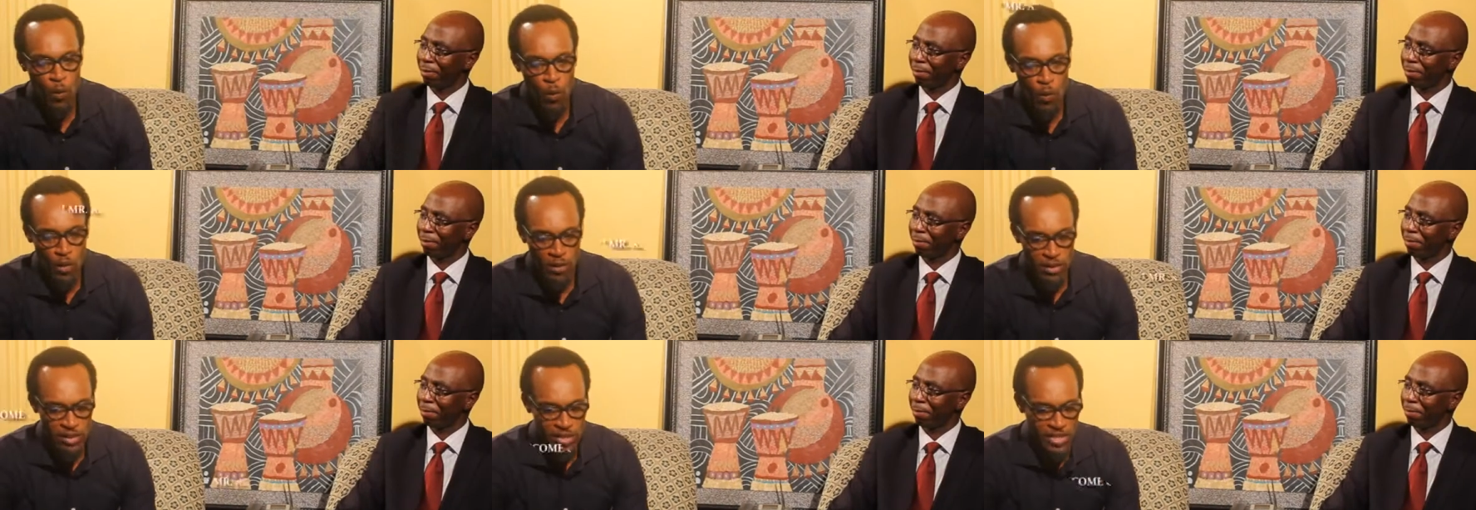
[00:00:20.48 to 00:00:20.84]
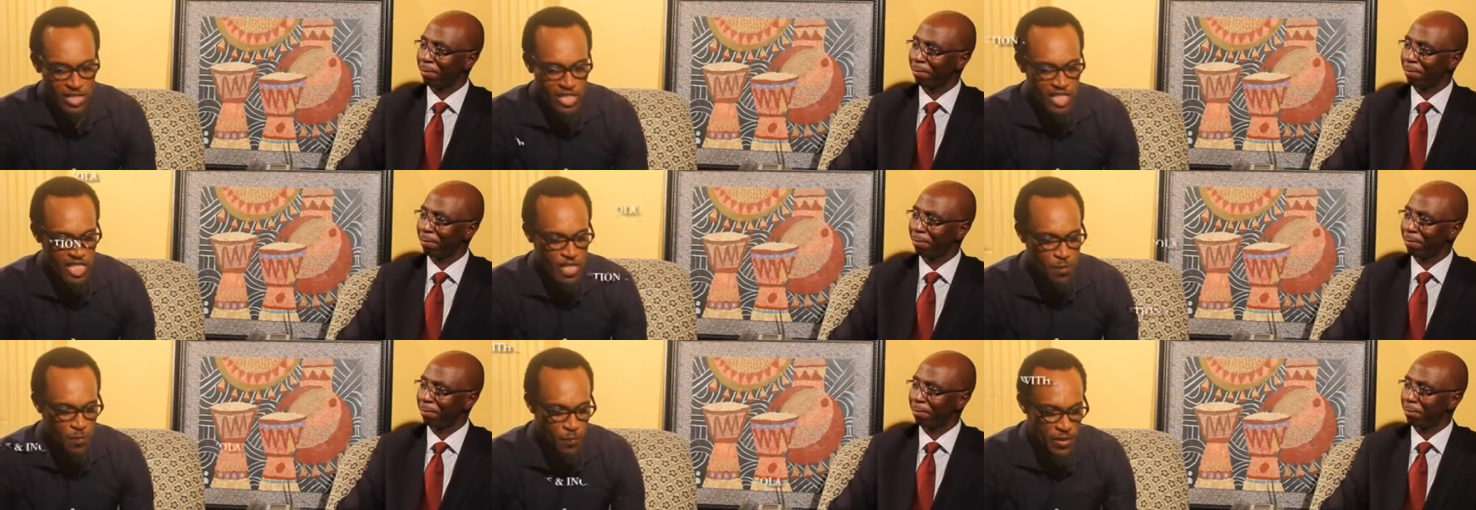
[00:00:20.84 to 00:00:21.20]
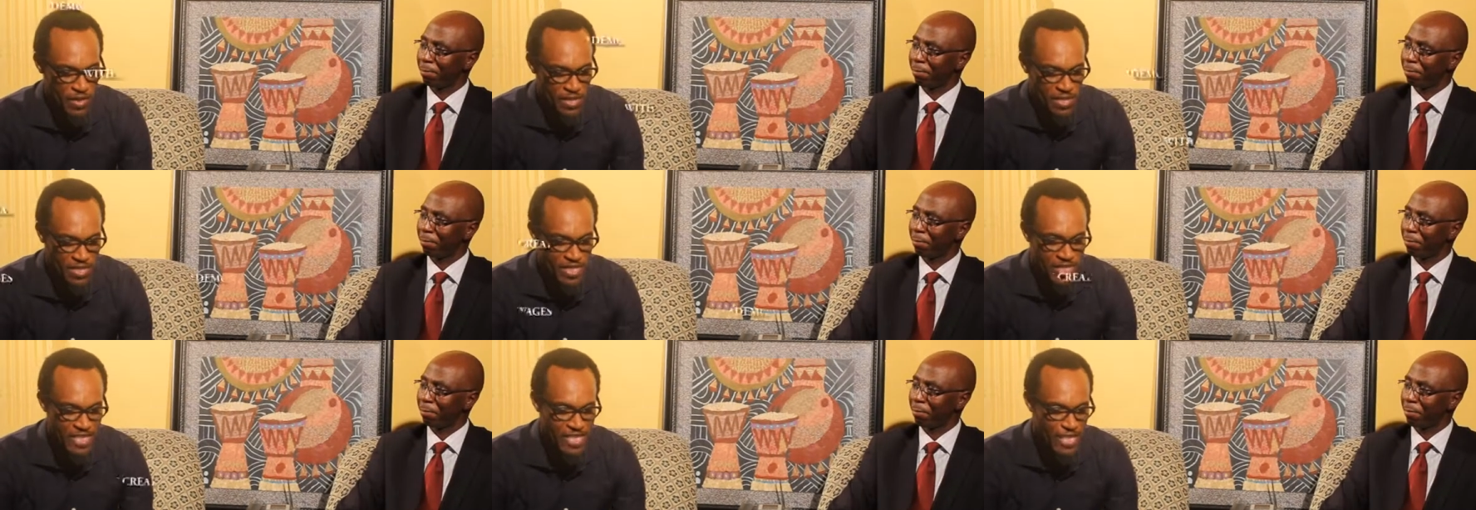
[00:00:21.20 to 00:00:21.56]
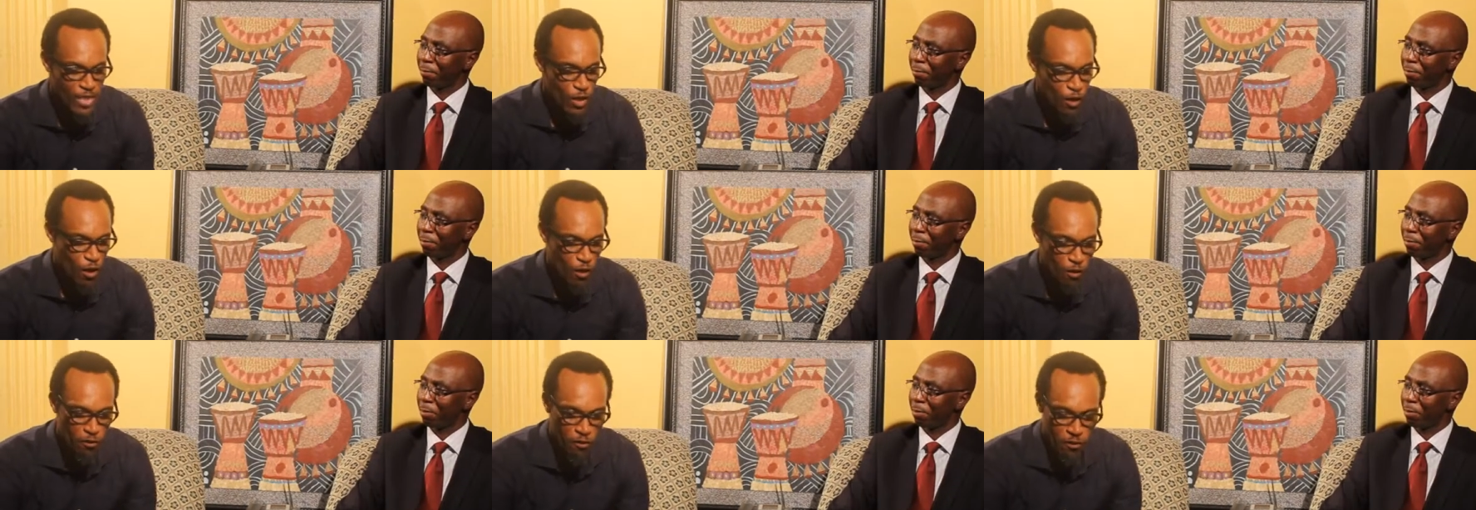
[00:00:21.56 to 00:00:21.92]
Speaker 1: what
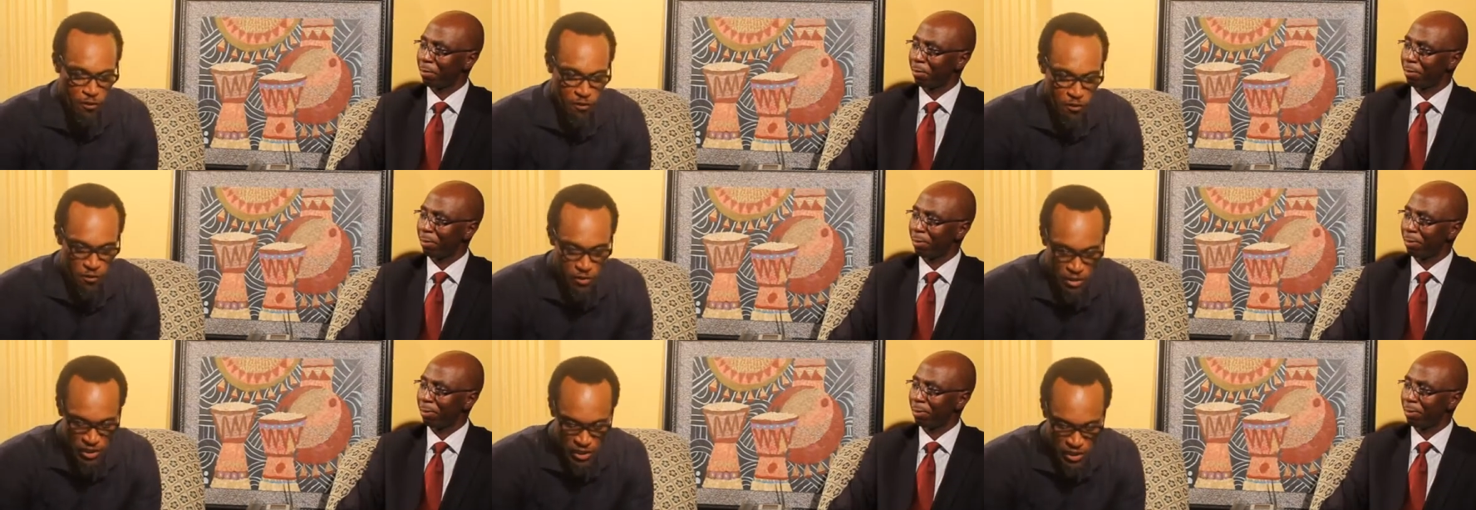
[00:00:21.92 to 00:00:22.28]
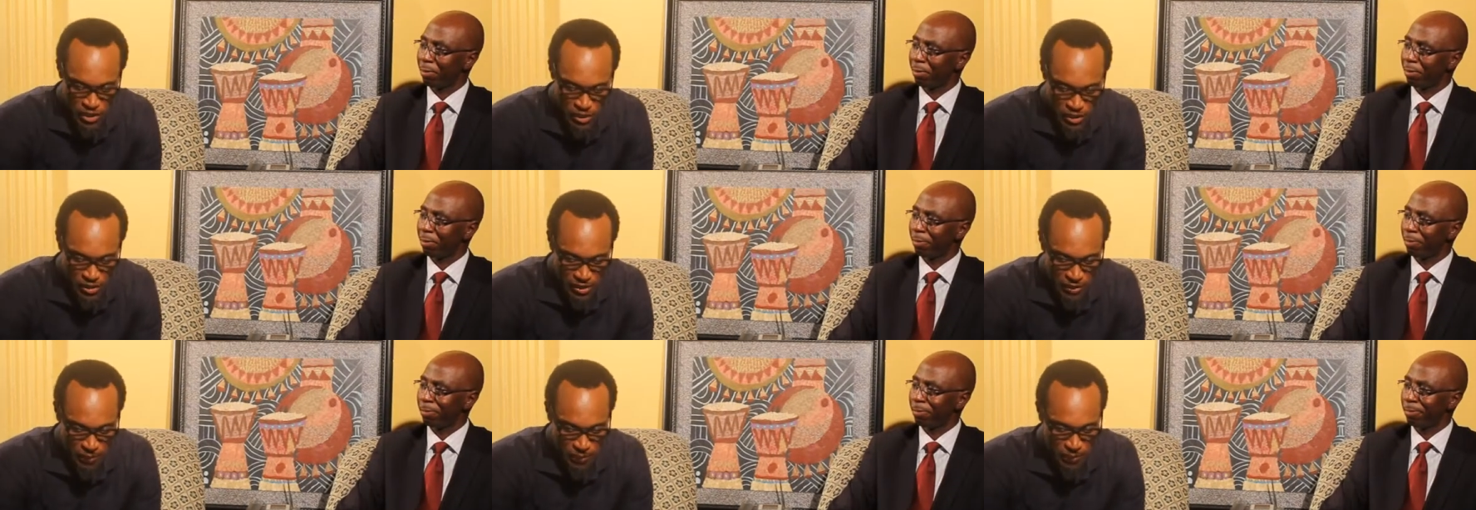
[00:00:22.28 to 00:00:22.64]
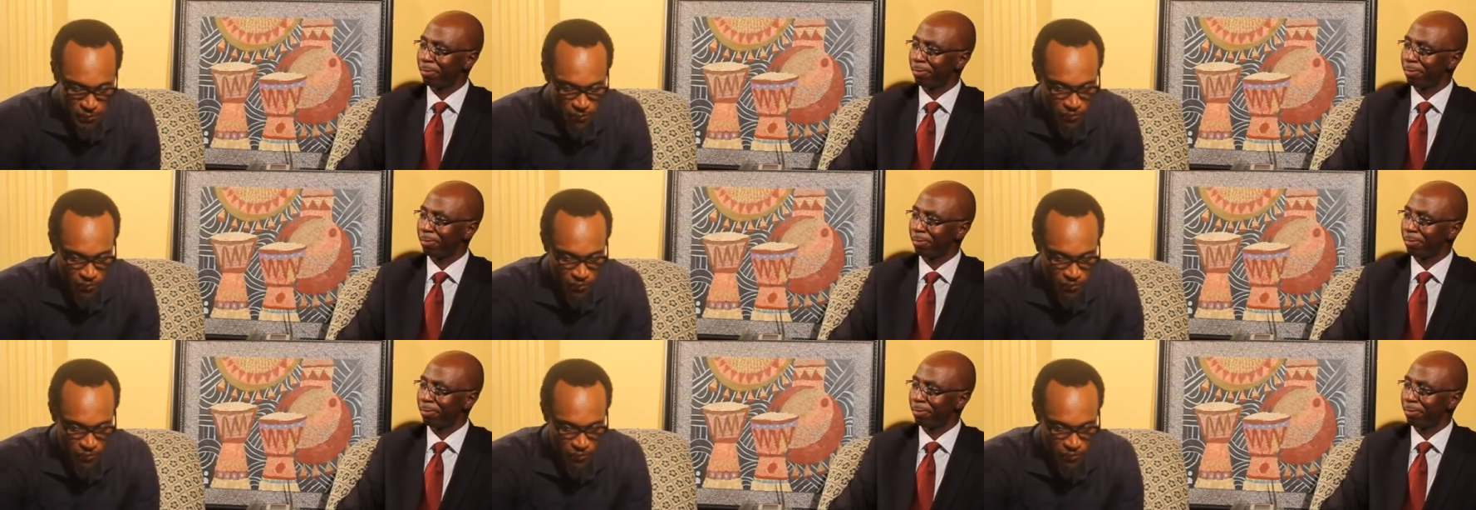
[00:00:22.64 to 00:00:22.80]
species of fish